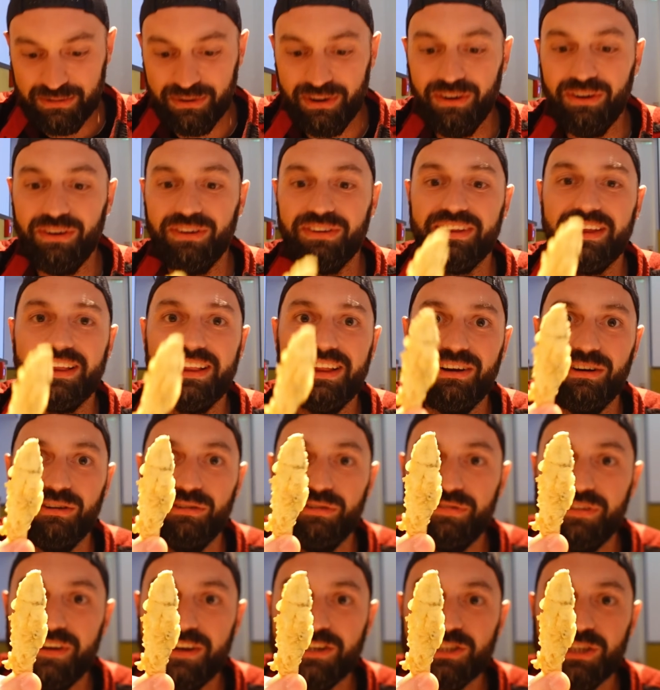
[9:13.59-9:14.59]
what all the little
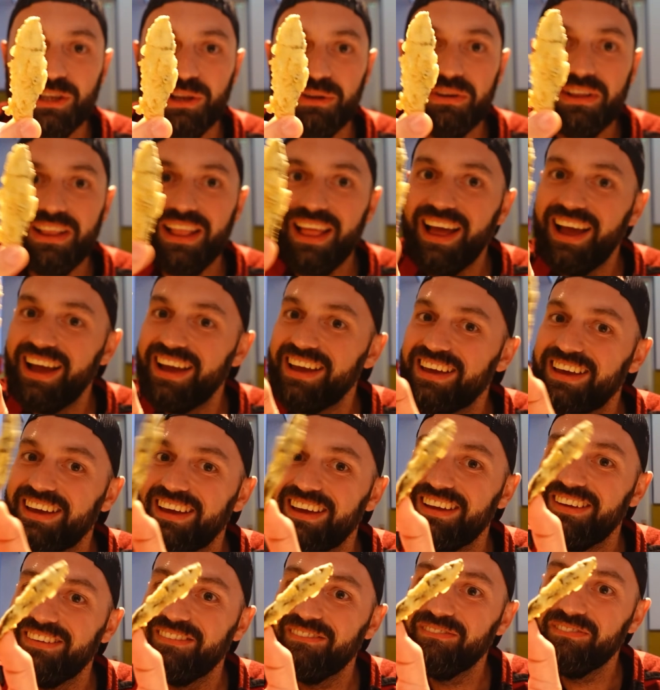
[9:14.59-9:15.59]
fish look like.
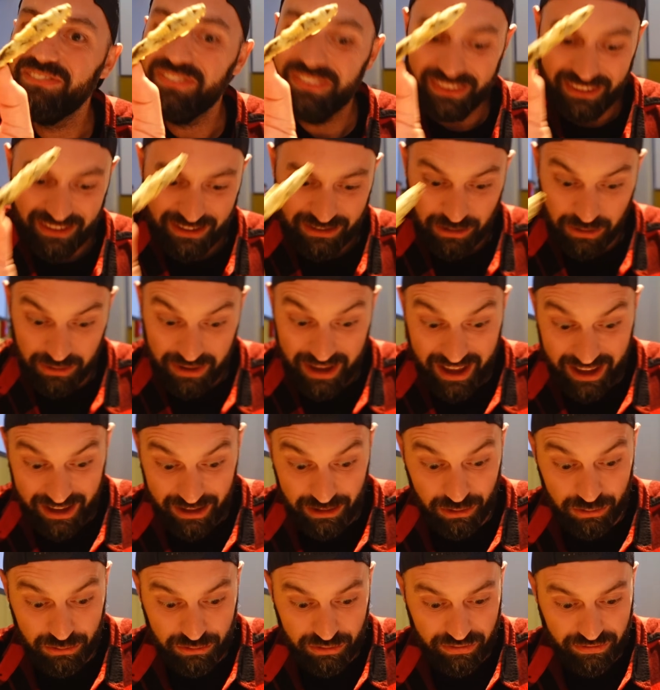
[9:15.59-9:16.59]
So yeah, it
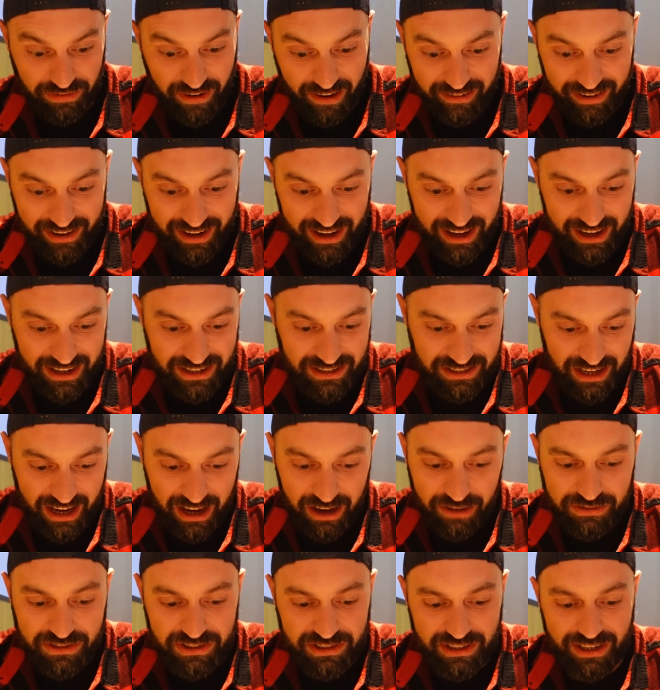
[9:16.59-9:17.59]
looks very nice. I
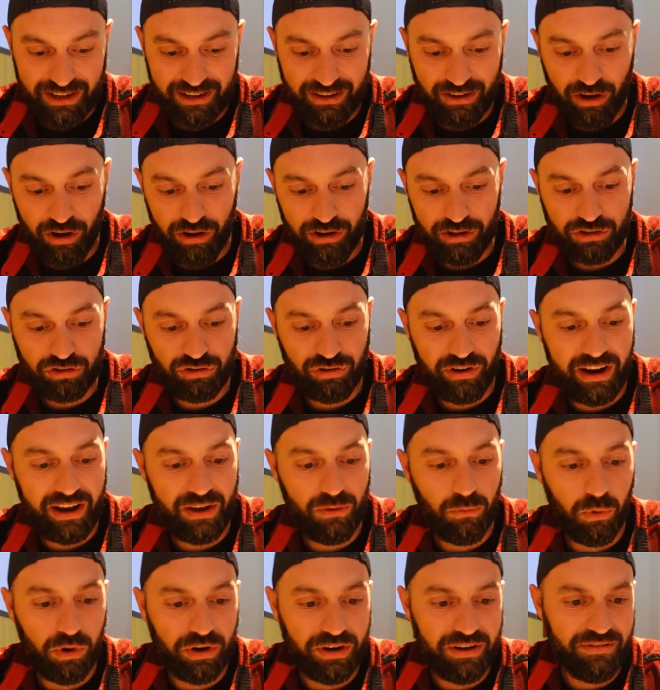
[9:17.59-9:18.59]
obviously can't try
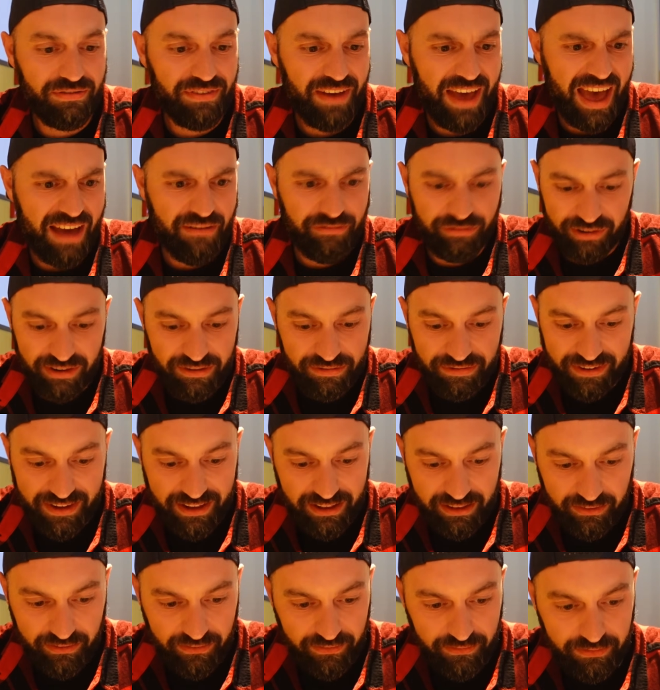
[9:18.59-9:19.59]
one of
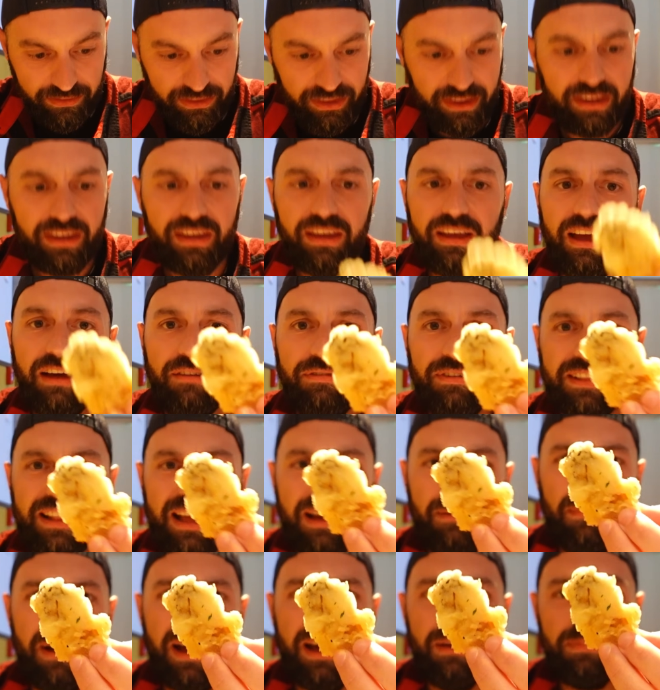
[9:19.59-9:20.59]
everything. I think
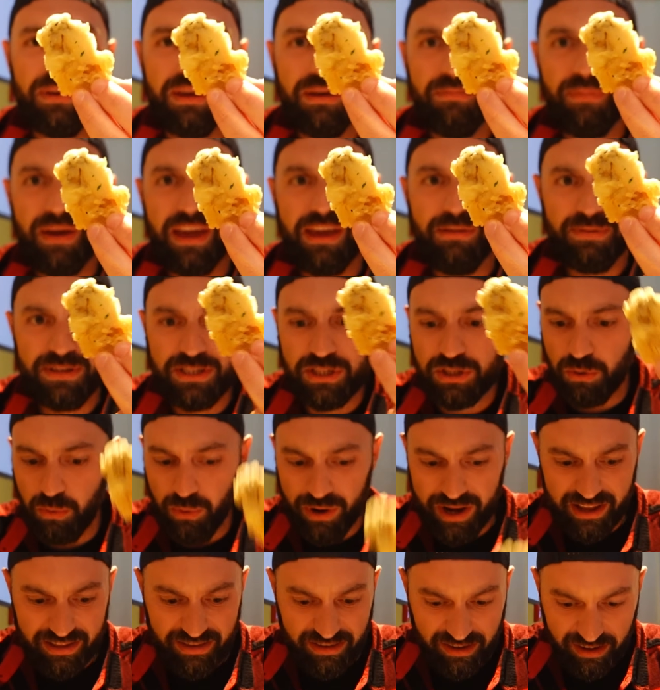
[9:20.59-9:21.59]
that might be a baby squid,